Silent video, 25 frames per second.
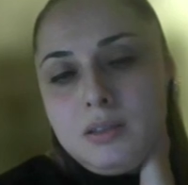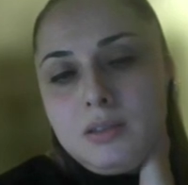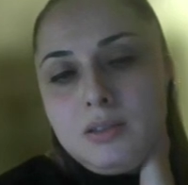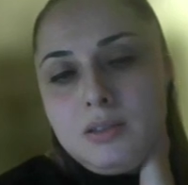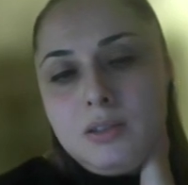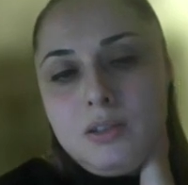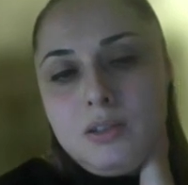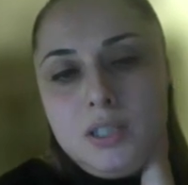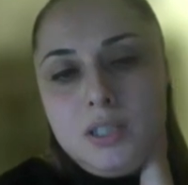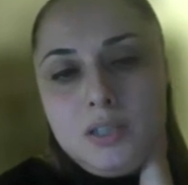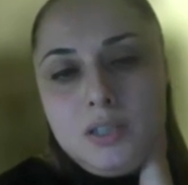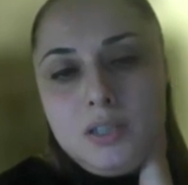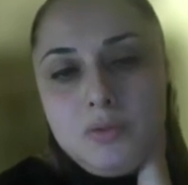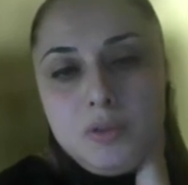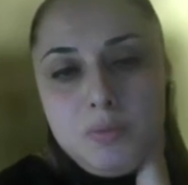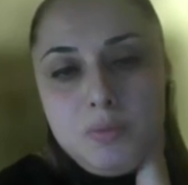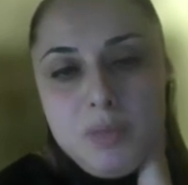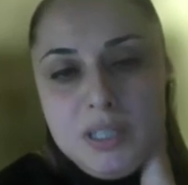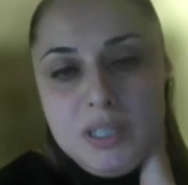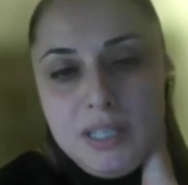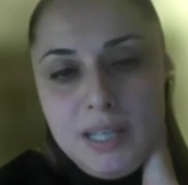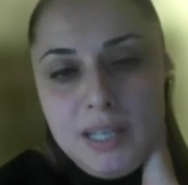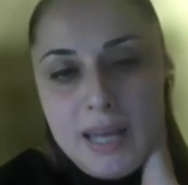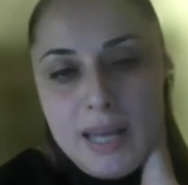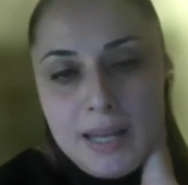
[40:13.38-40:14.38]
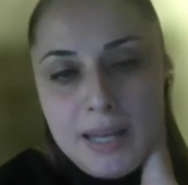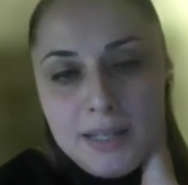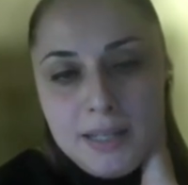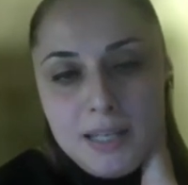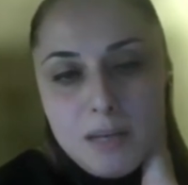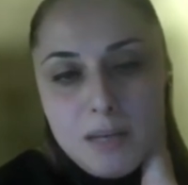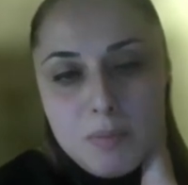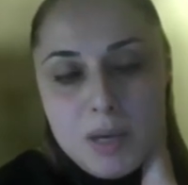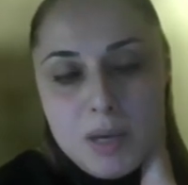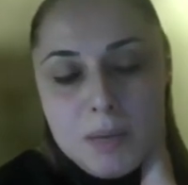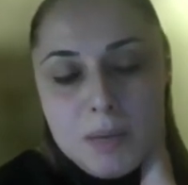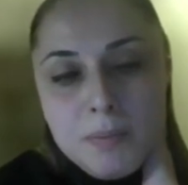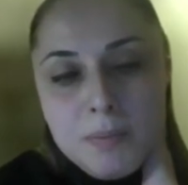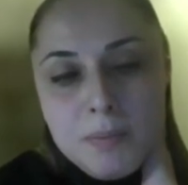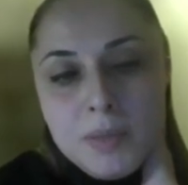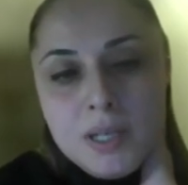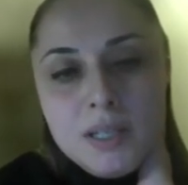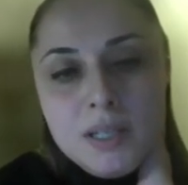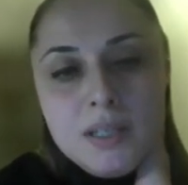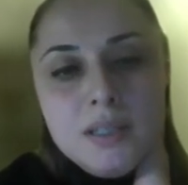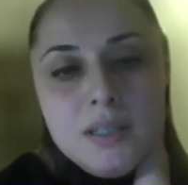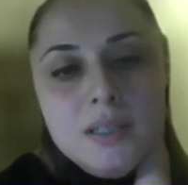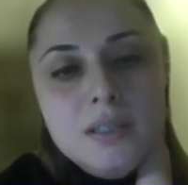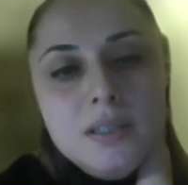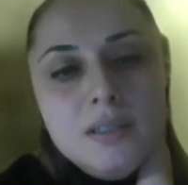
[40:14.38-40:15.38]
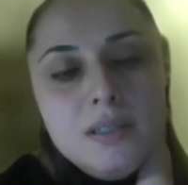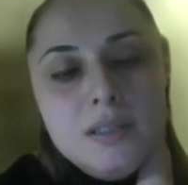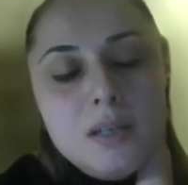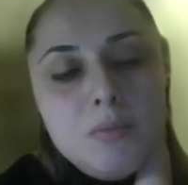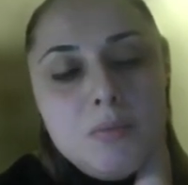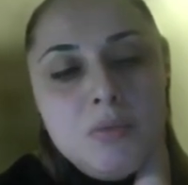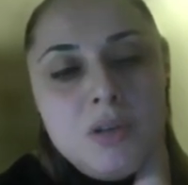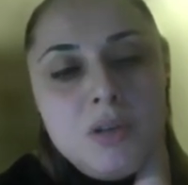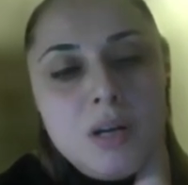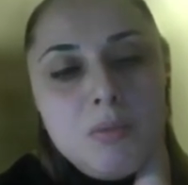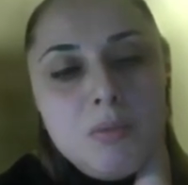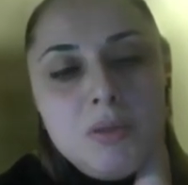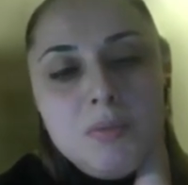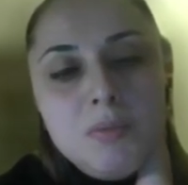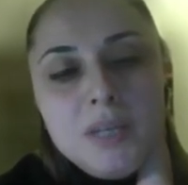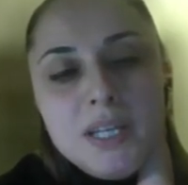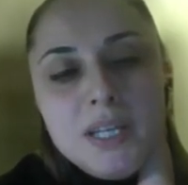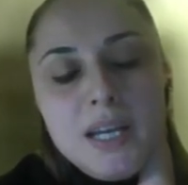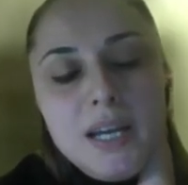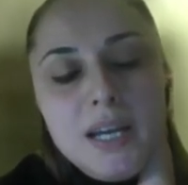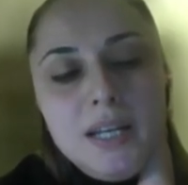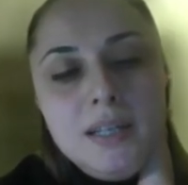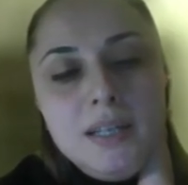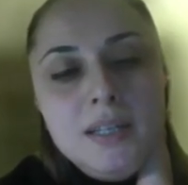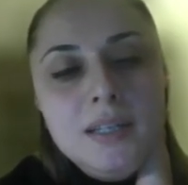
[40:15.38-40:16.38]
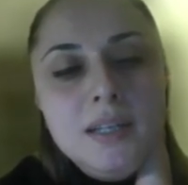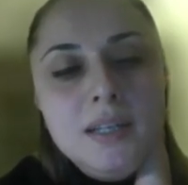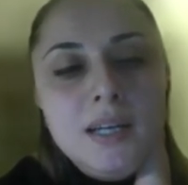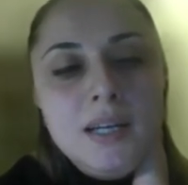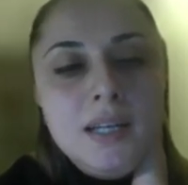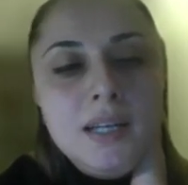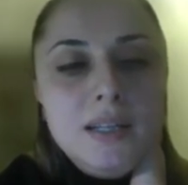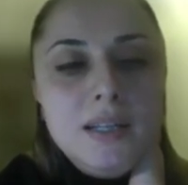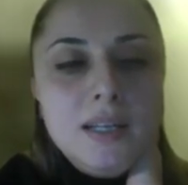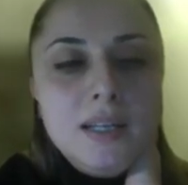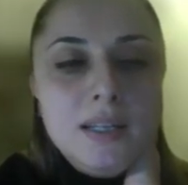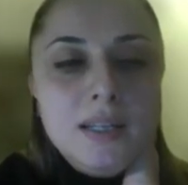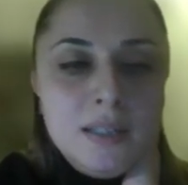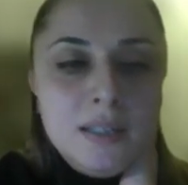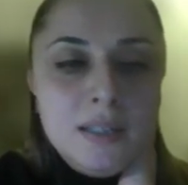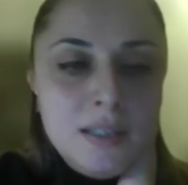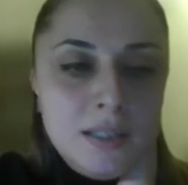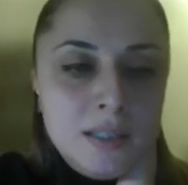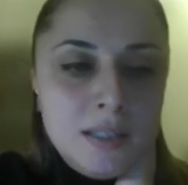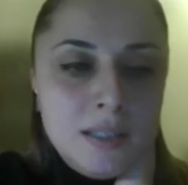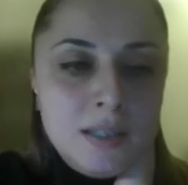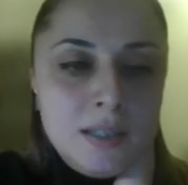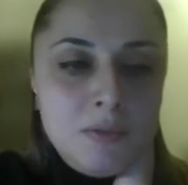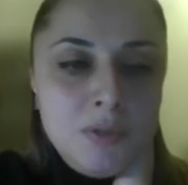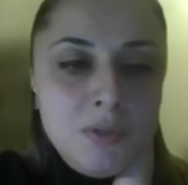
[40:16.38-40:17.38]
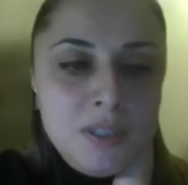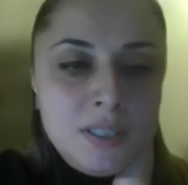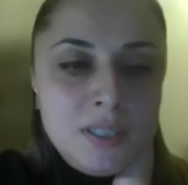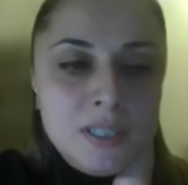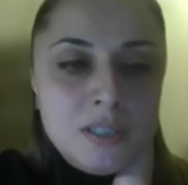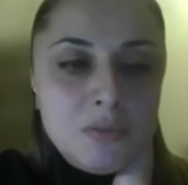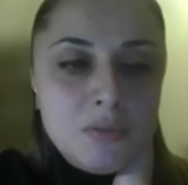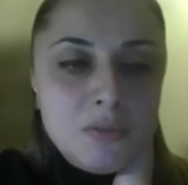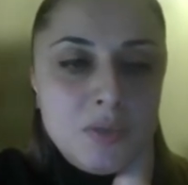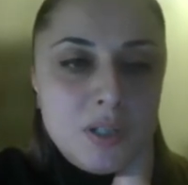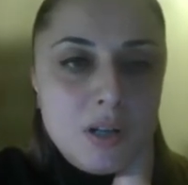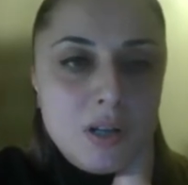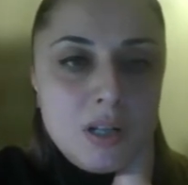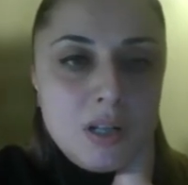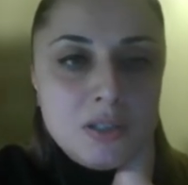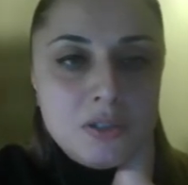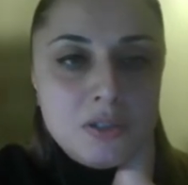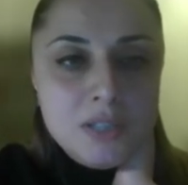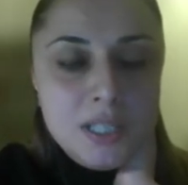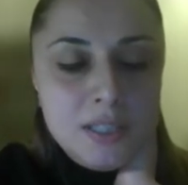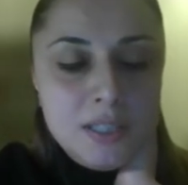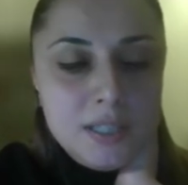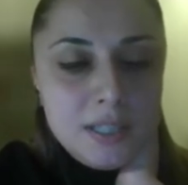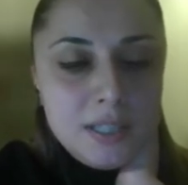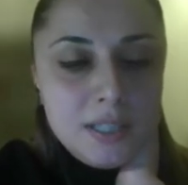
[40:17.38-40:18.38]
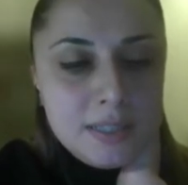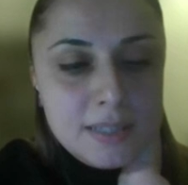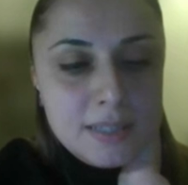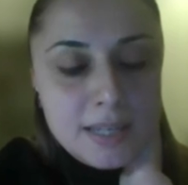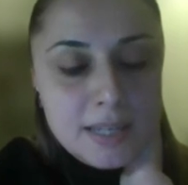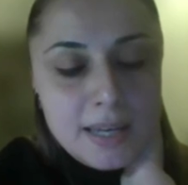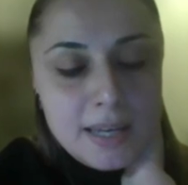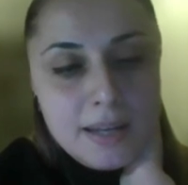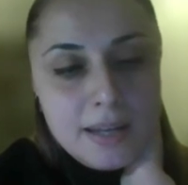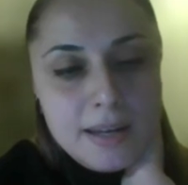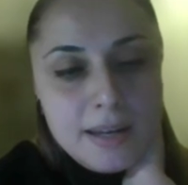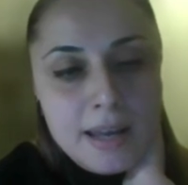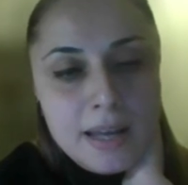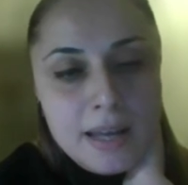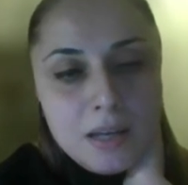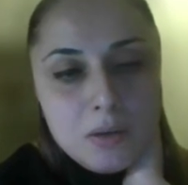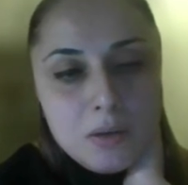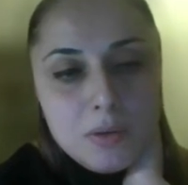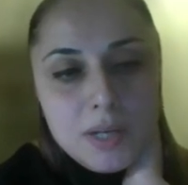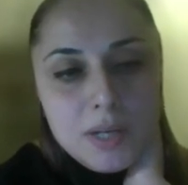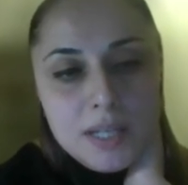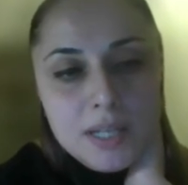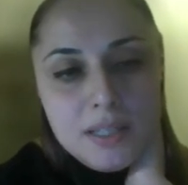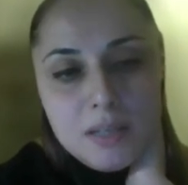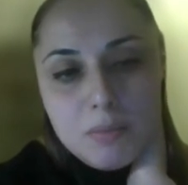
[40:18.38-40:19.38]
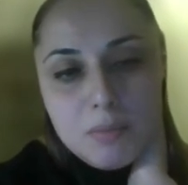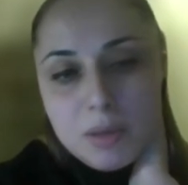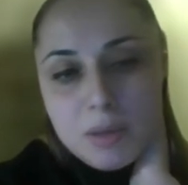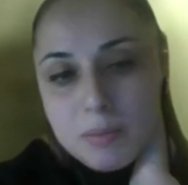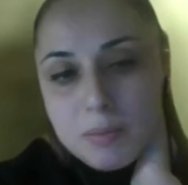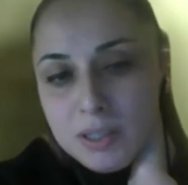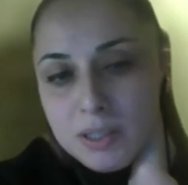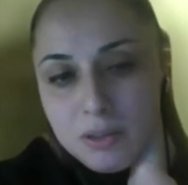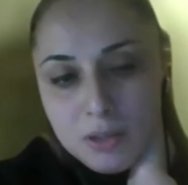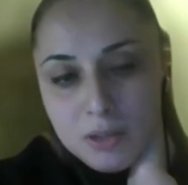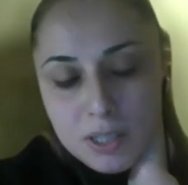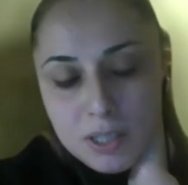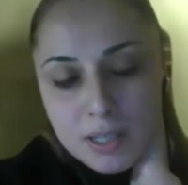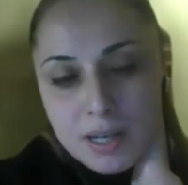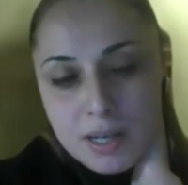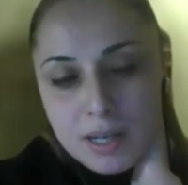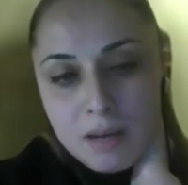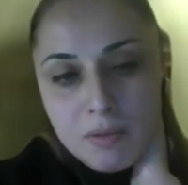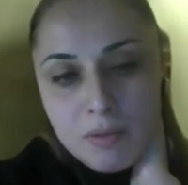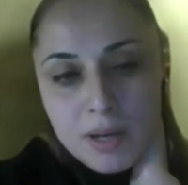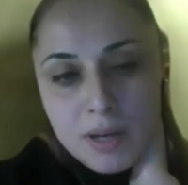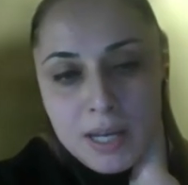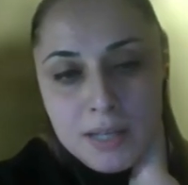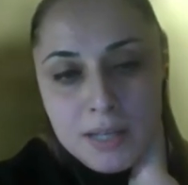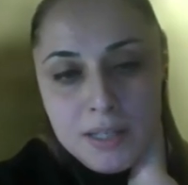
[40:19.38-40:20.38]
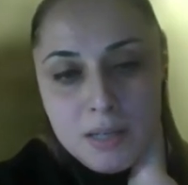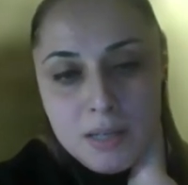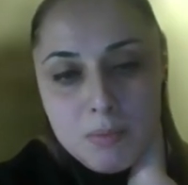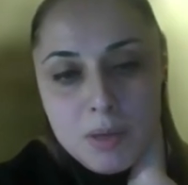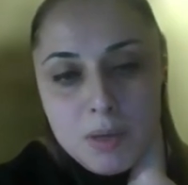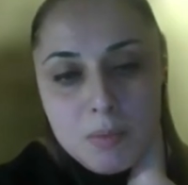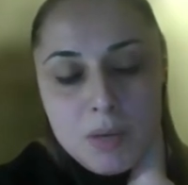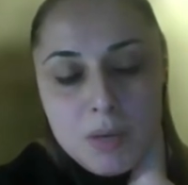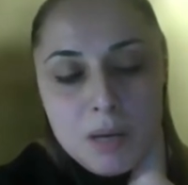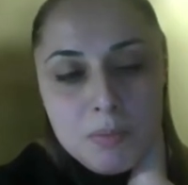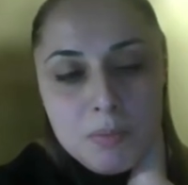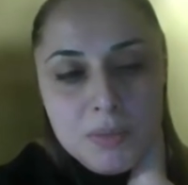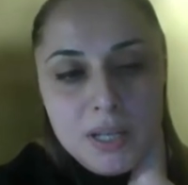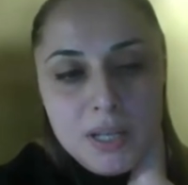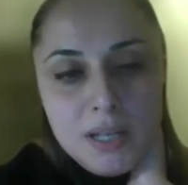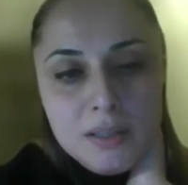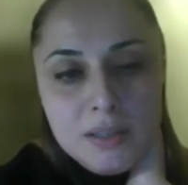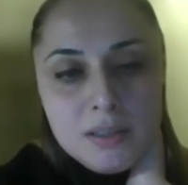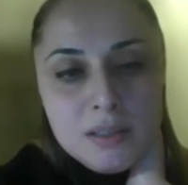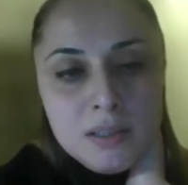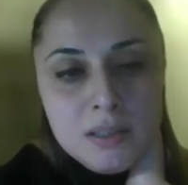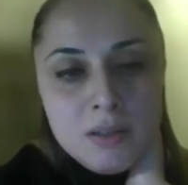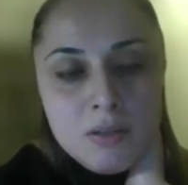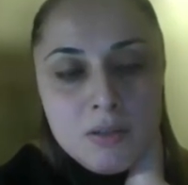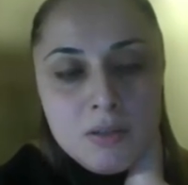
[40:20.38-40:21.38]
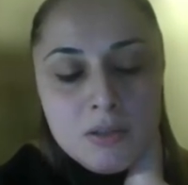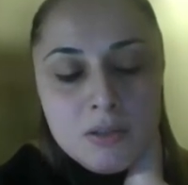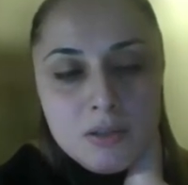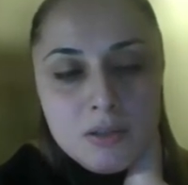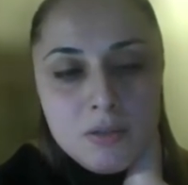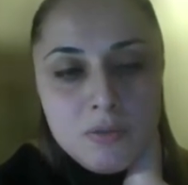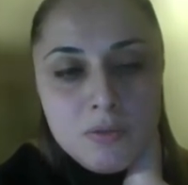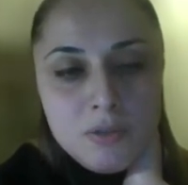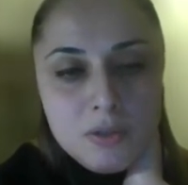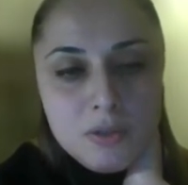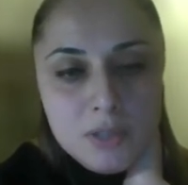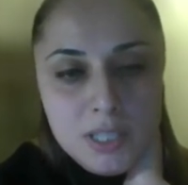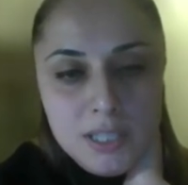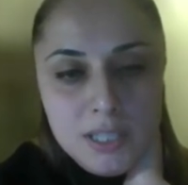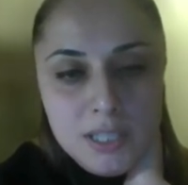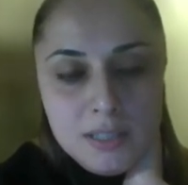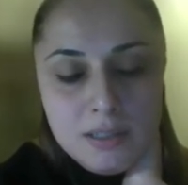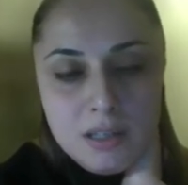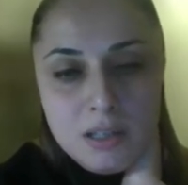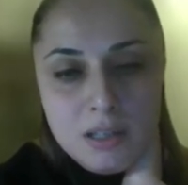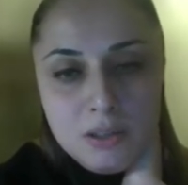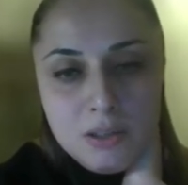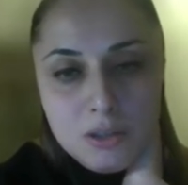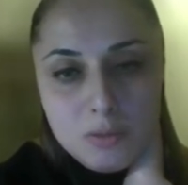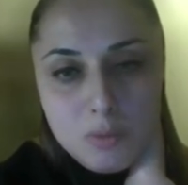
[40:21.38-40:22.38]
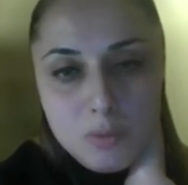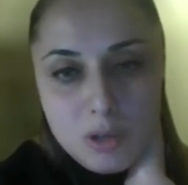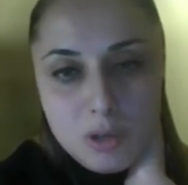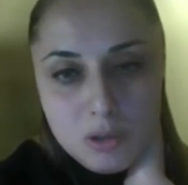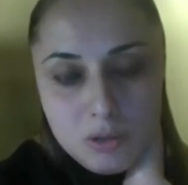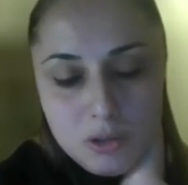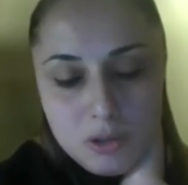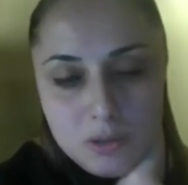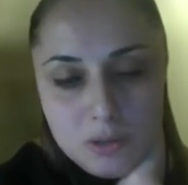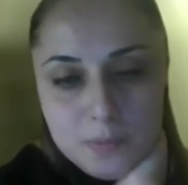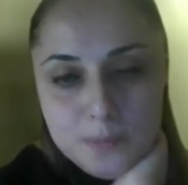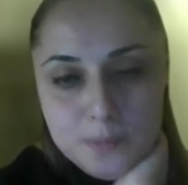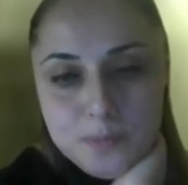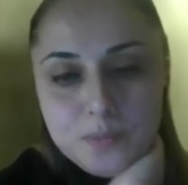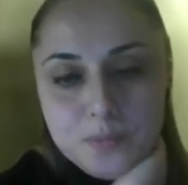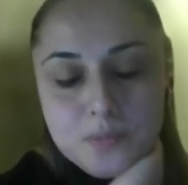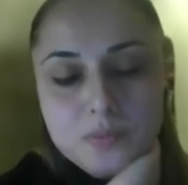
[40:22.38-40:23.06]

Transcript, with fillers: So this would be the ADMM sub-problem again, and then since we're alternating, it's again AOADMM, and you can have ADMM updates also for these other modes.